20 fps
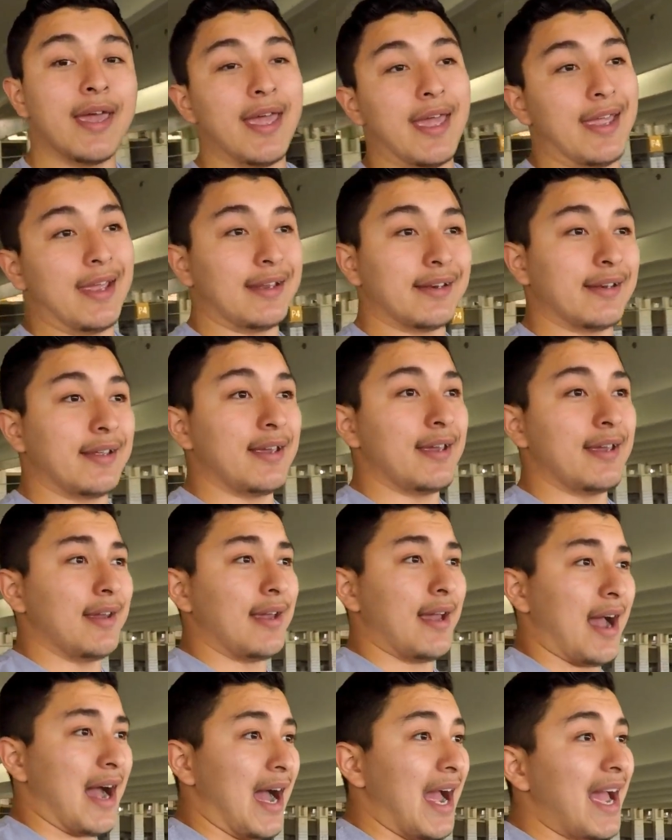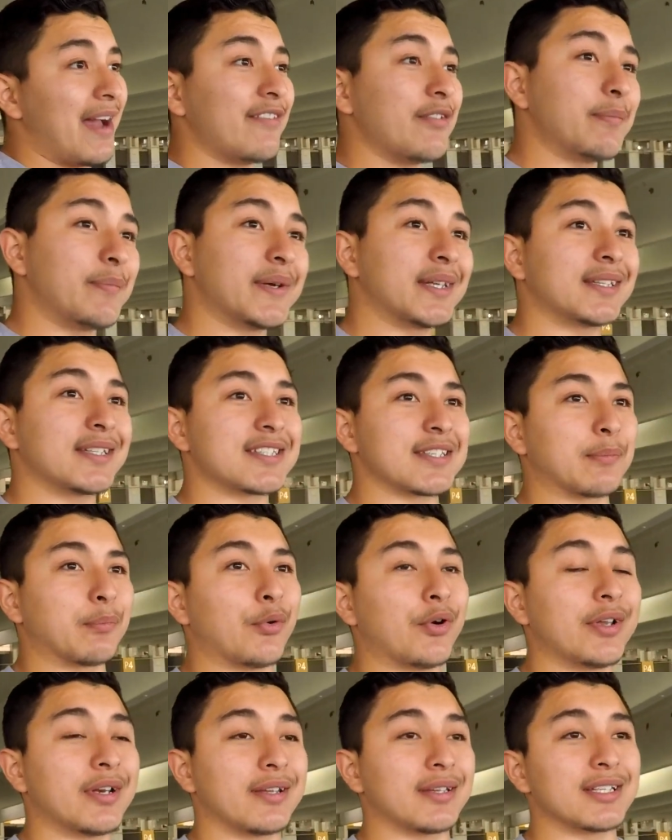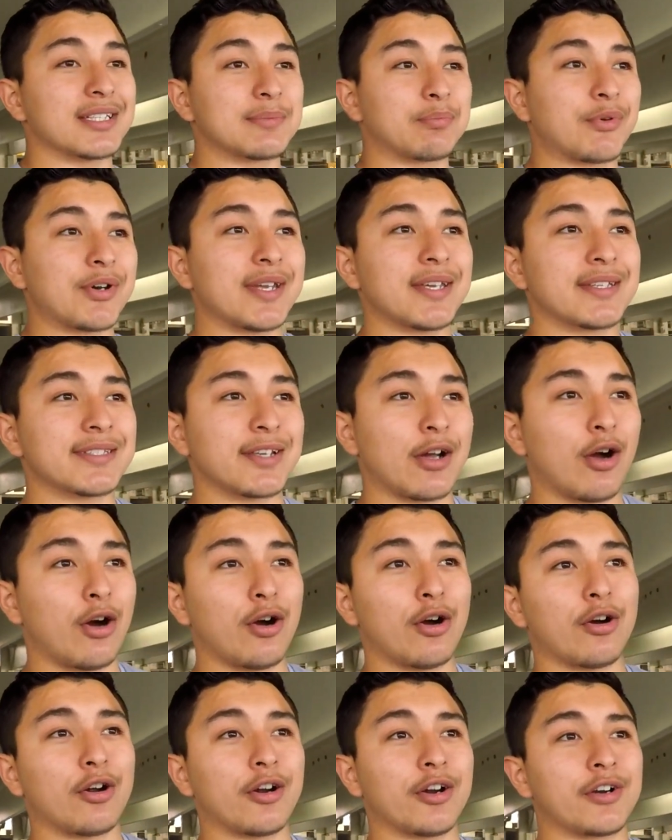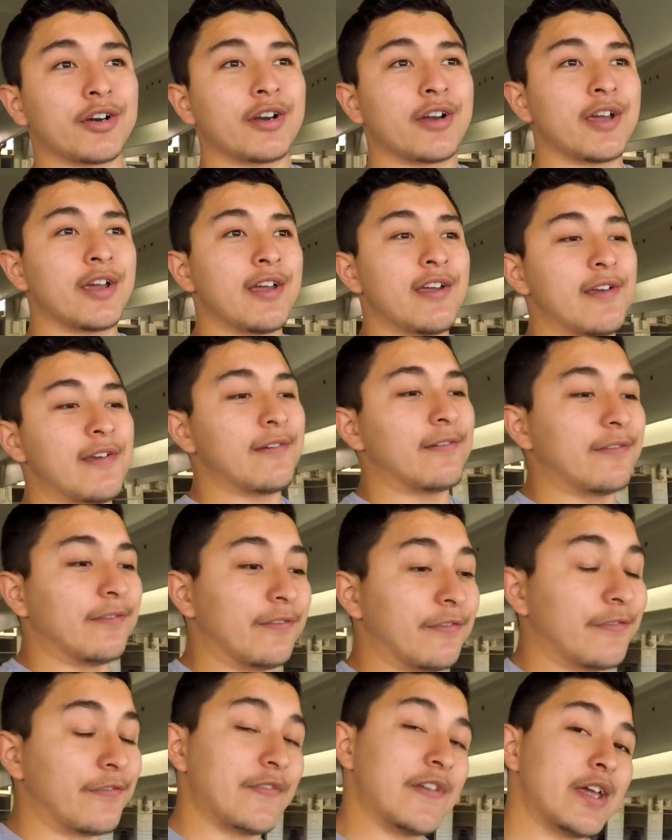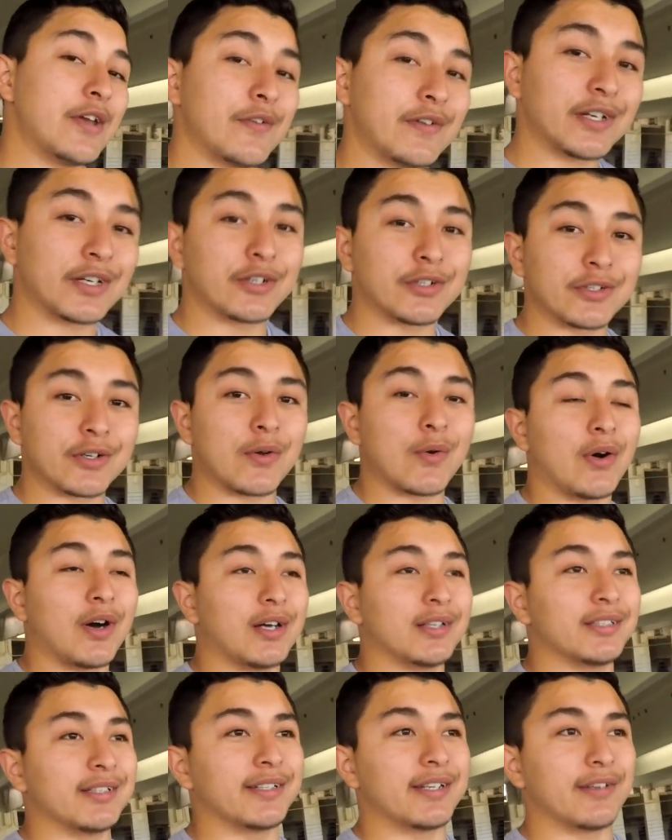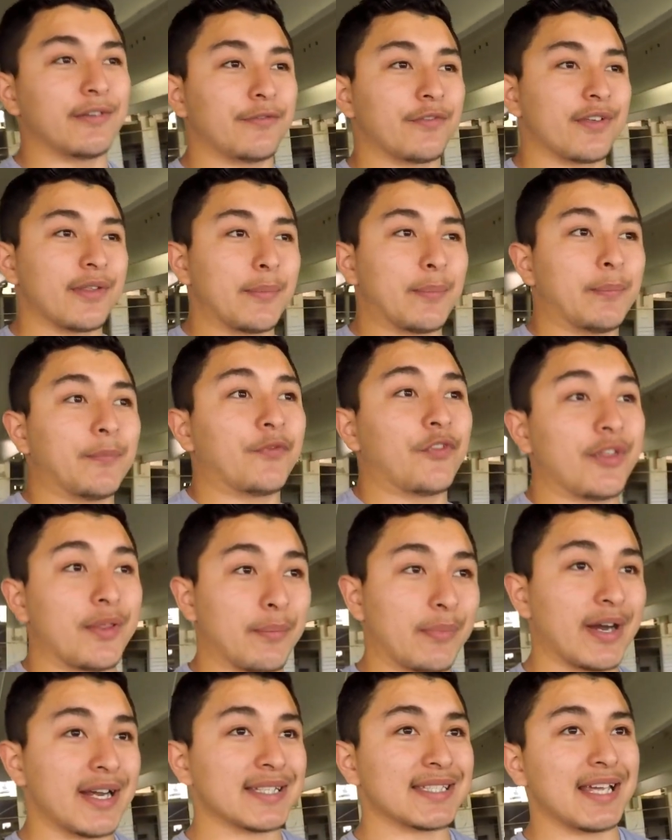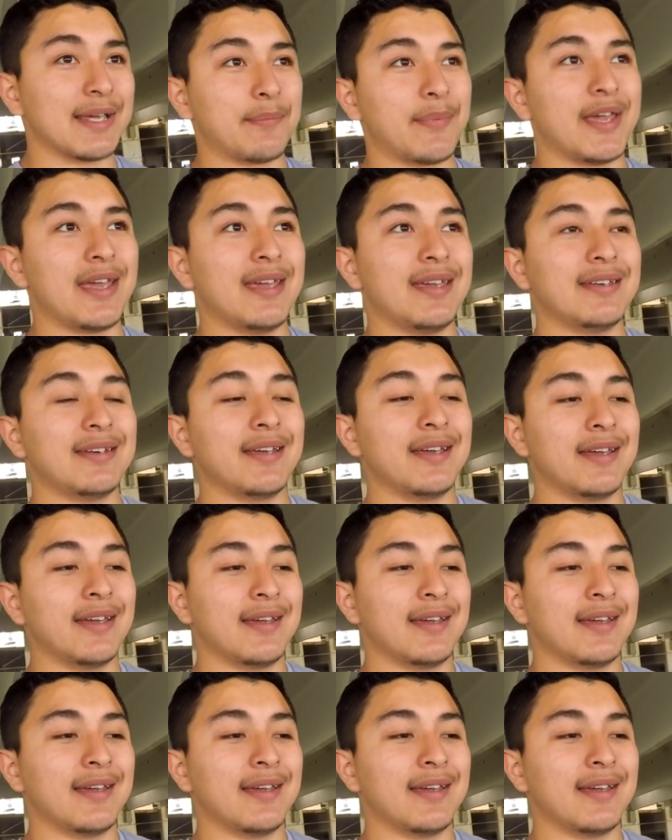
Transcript: And I haven't been disappointed. The springs are very good quality for the price I paid.